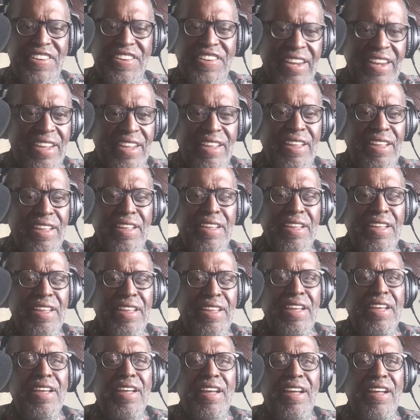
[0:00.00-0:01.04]
the city
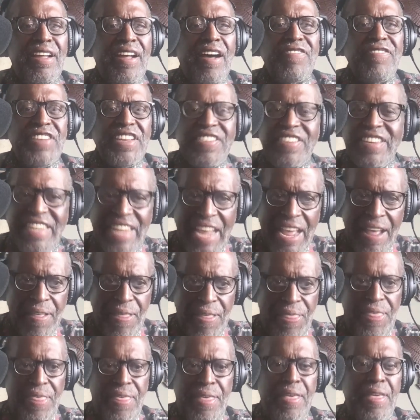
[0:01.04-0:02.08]
of his
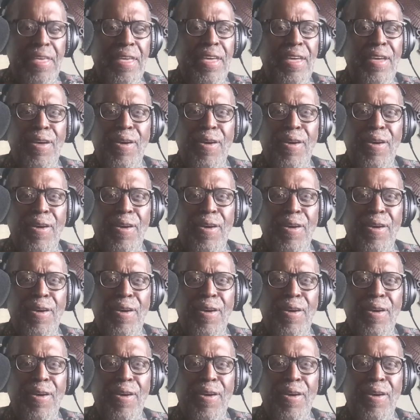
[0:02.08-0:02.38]
death